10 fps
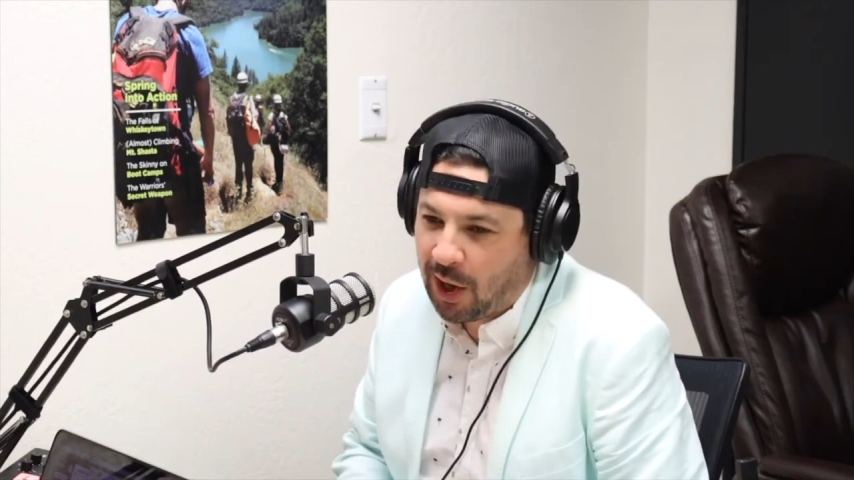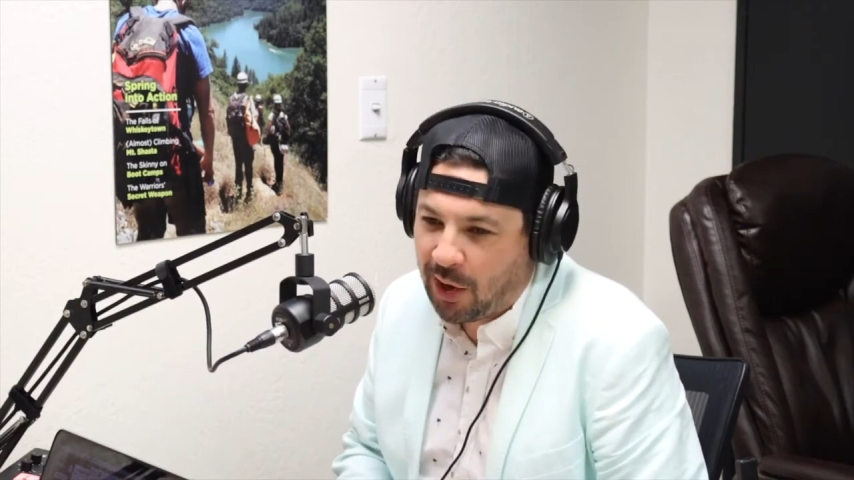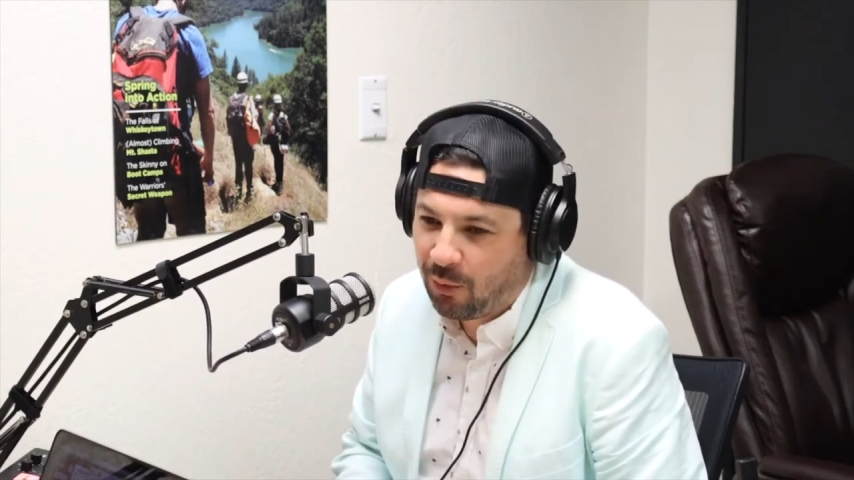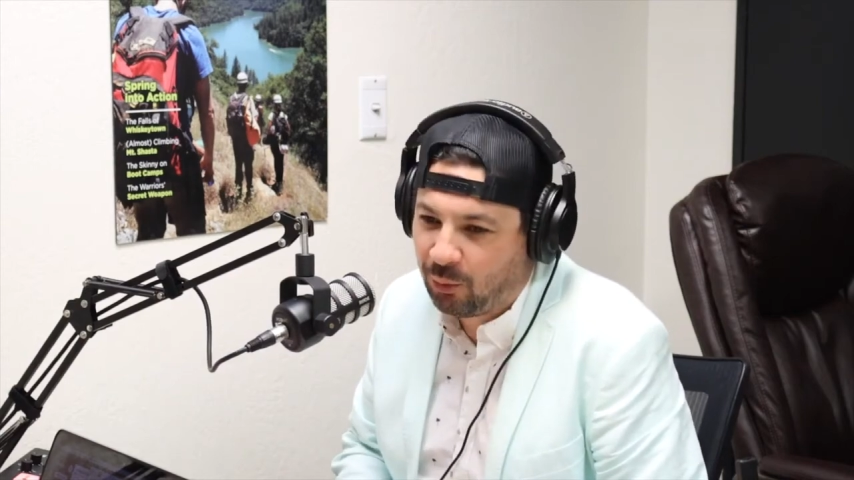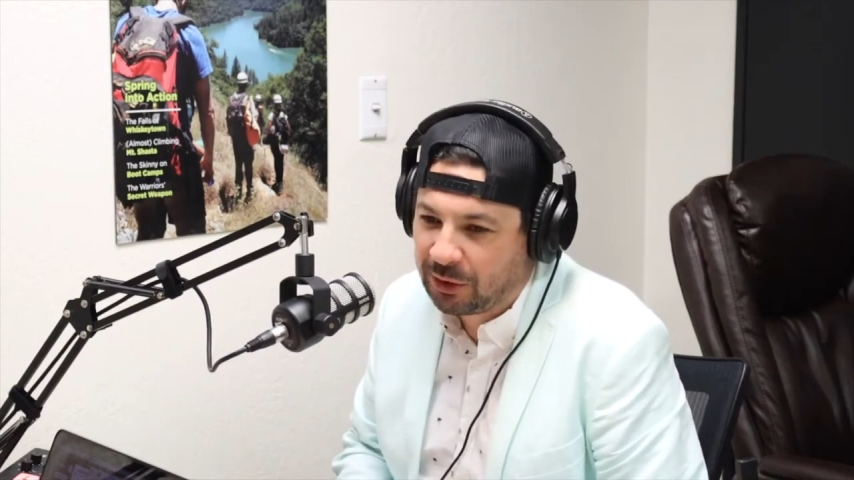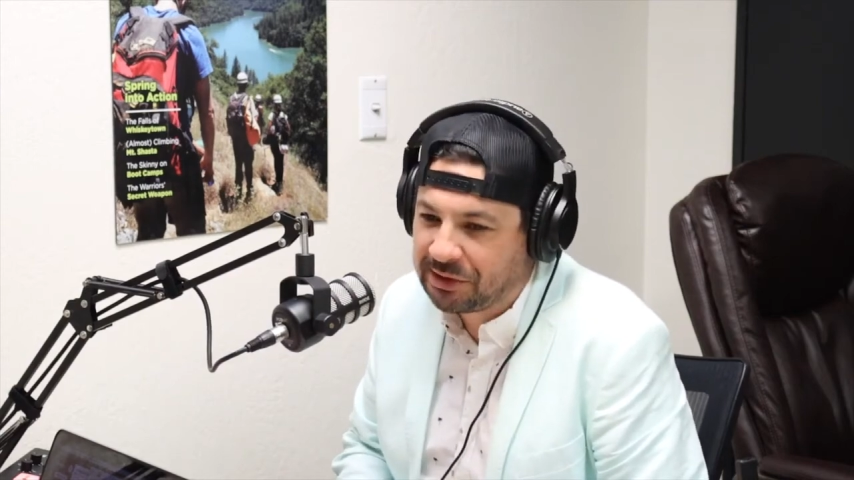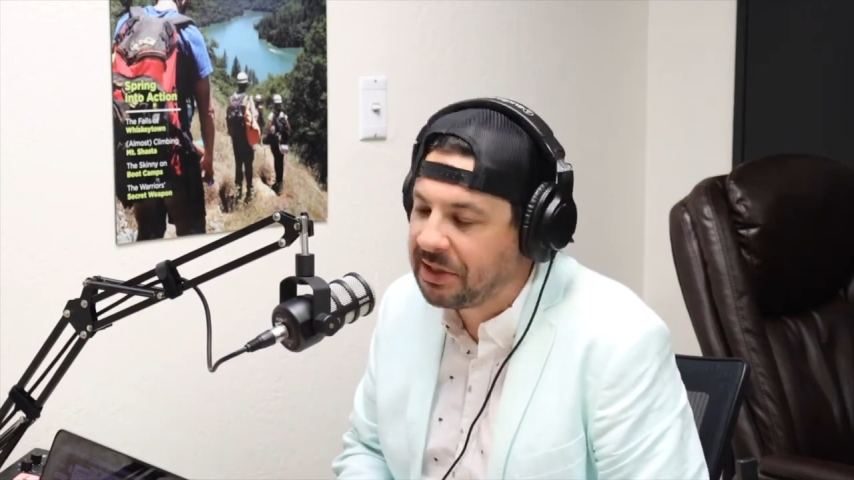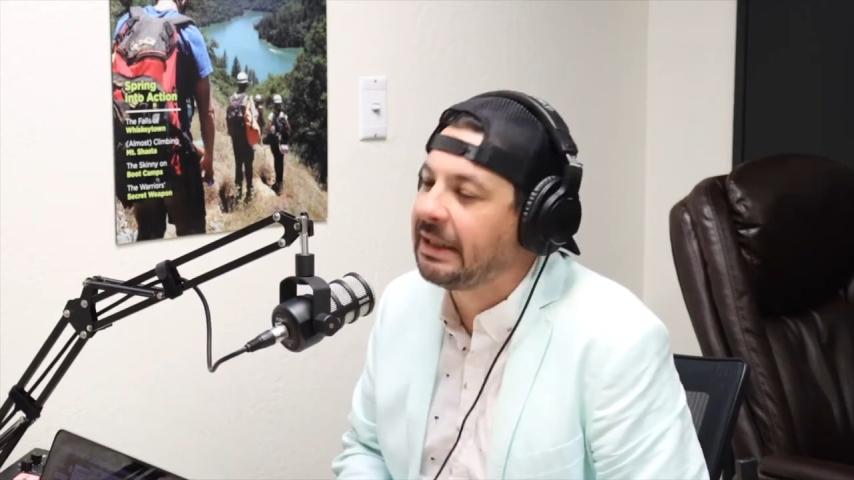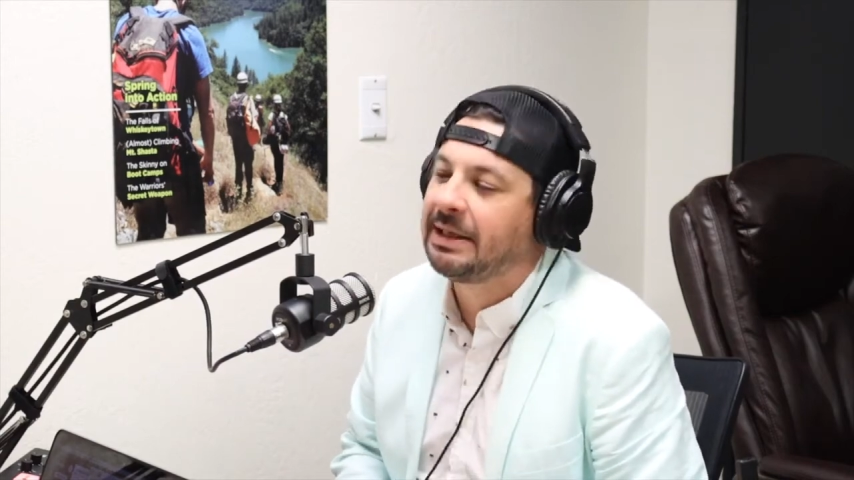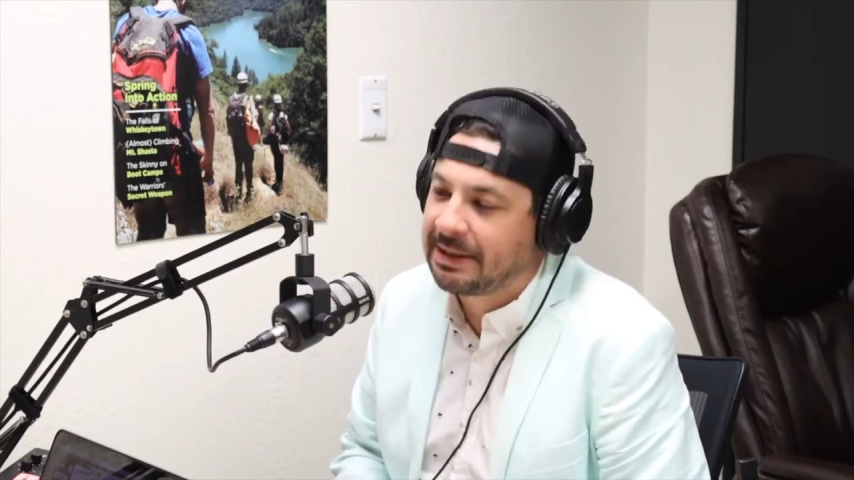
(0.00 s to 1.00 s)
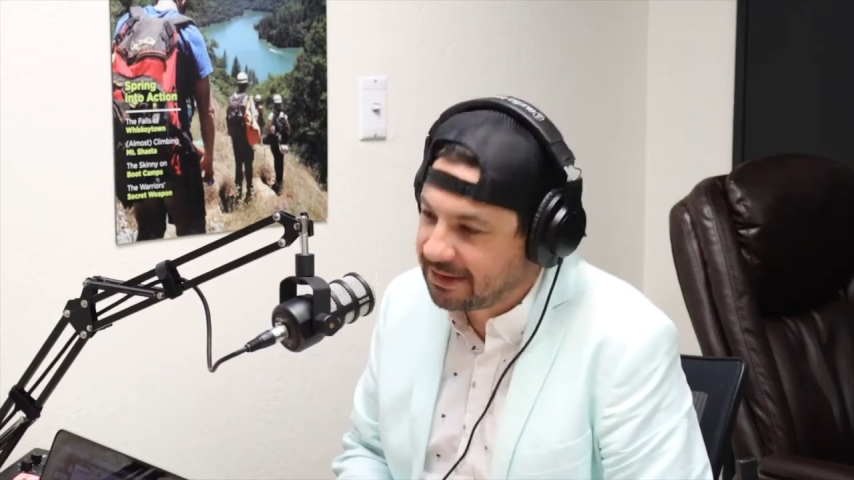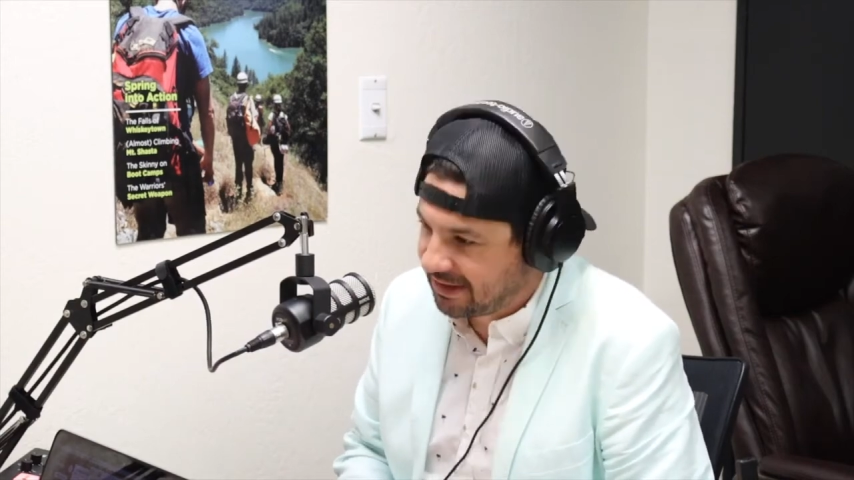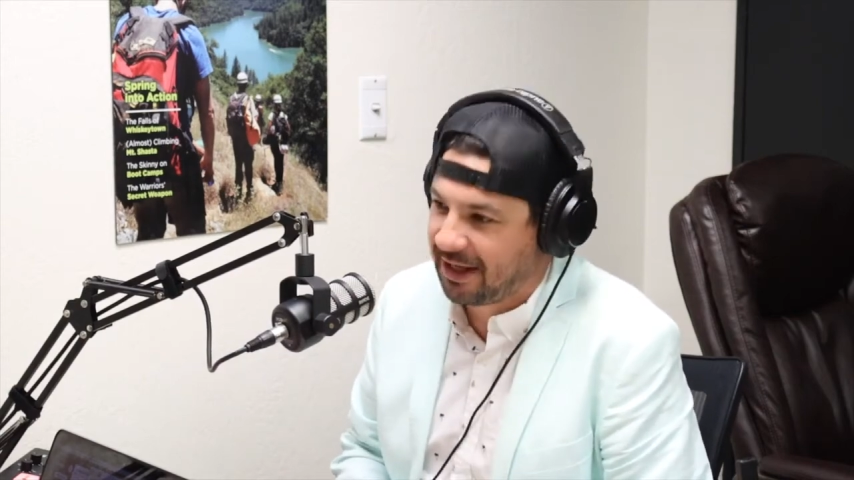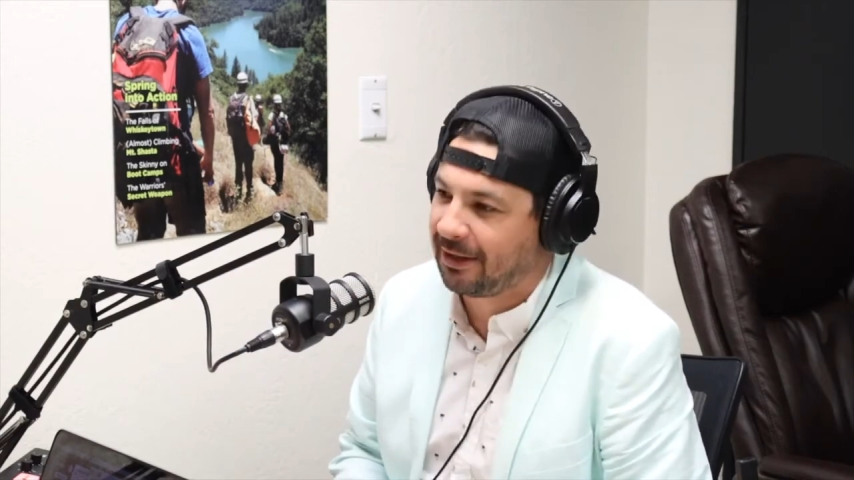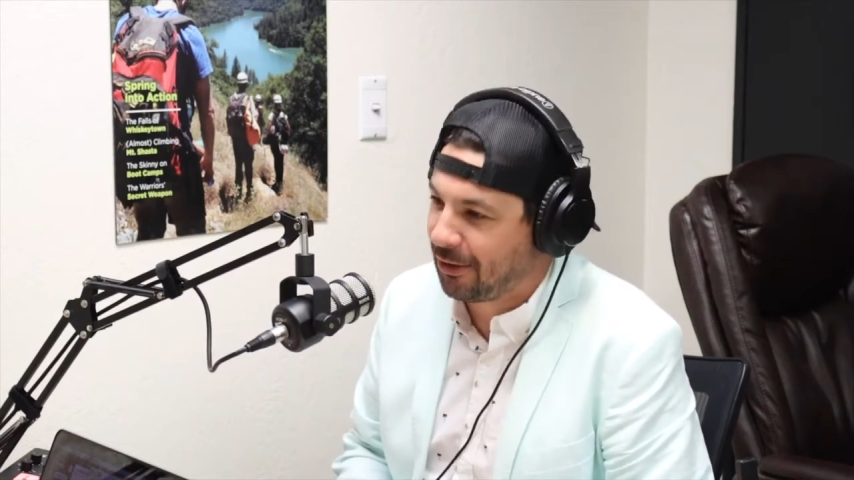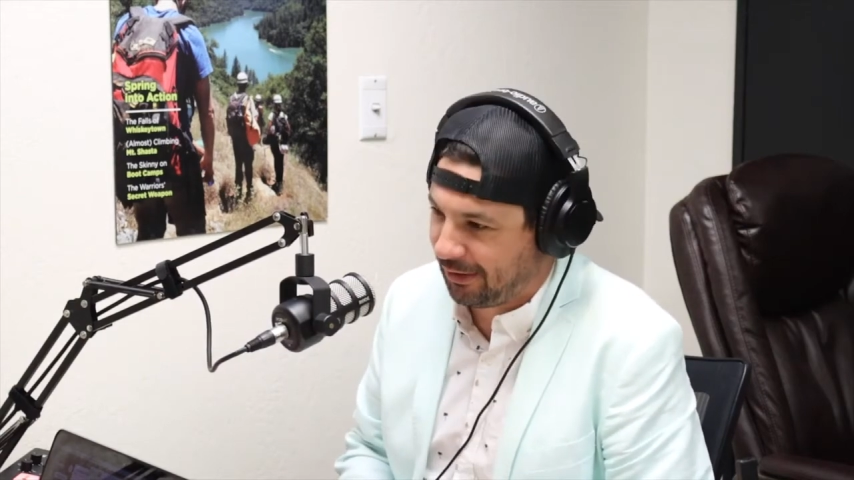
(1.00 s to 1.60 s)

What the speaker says: how ridiculous they